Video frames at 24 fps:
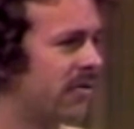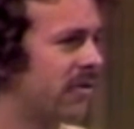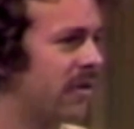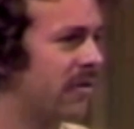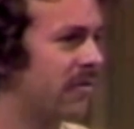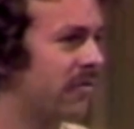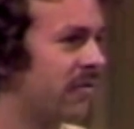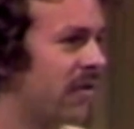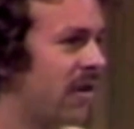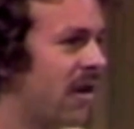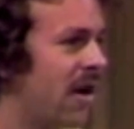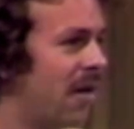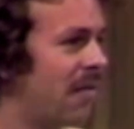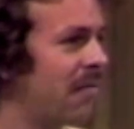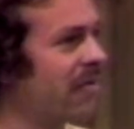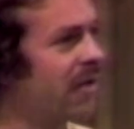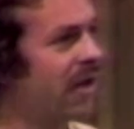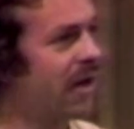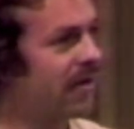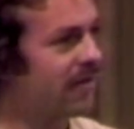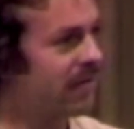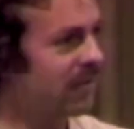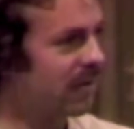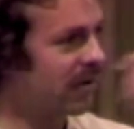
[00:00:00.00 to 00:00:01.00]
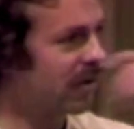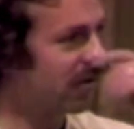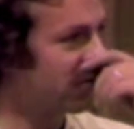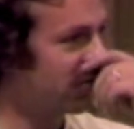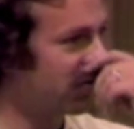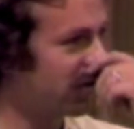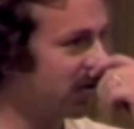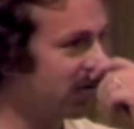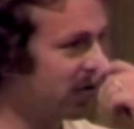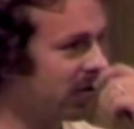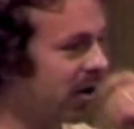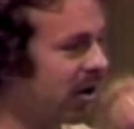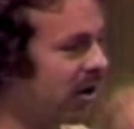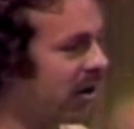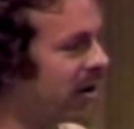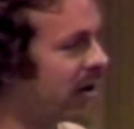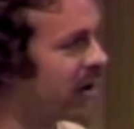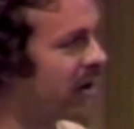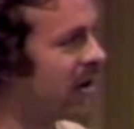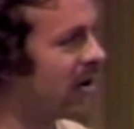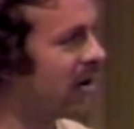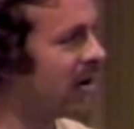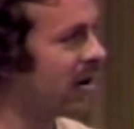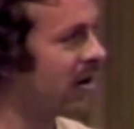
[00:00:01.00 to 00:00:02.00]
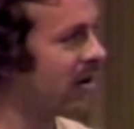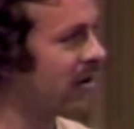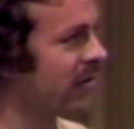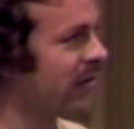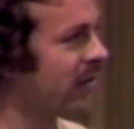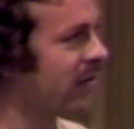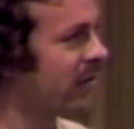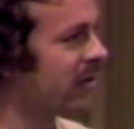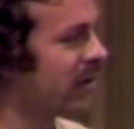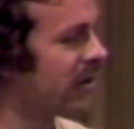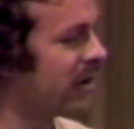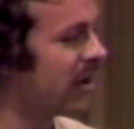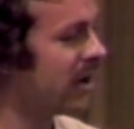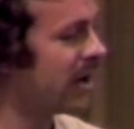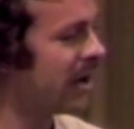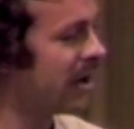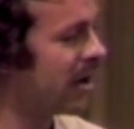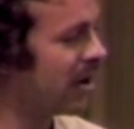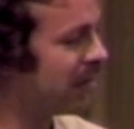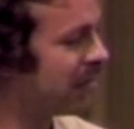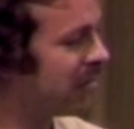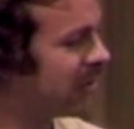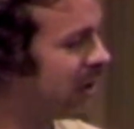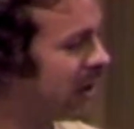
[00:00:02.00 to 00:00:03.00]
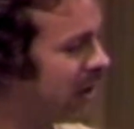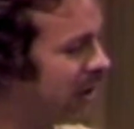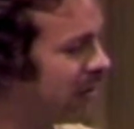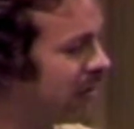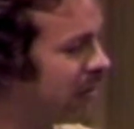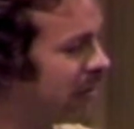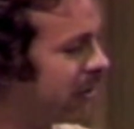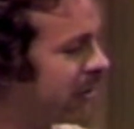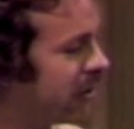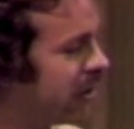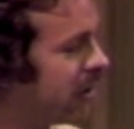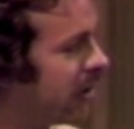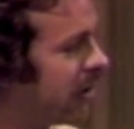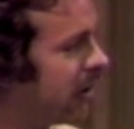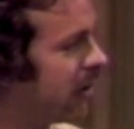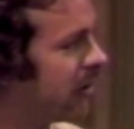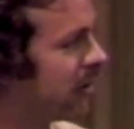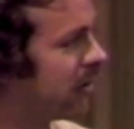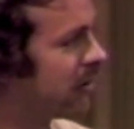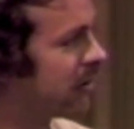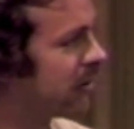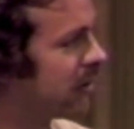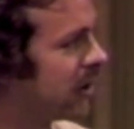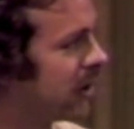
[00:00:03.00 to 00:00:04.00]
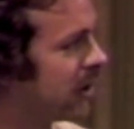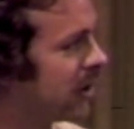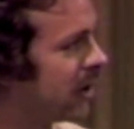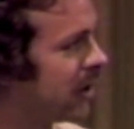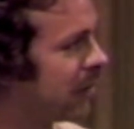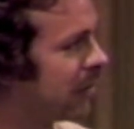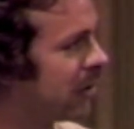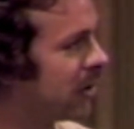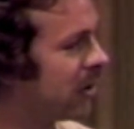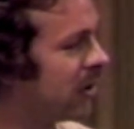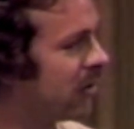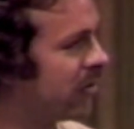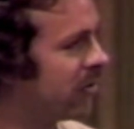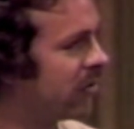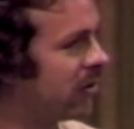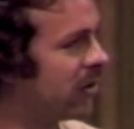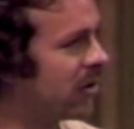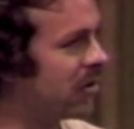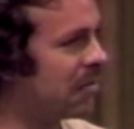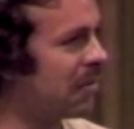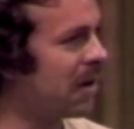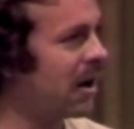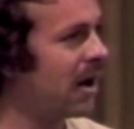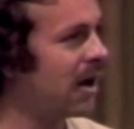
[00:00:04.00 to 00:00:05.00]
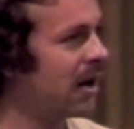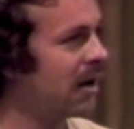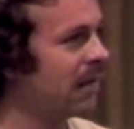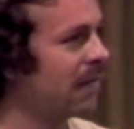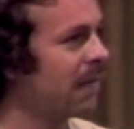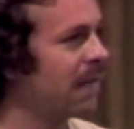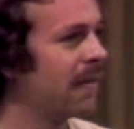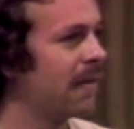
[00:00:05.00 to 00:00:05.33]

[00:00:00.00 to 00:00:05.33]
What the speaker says: that Tom, thankfully, has carried on and updated the material and kept a close look. My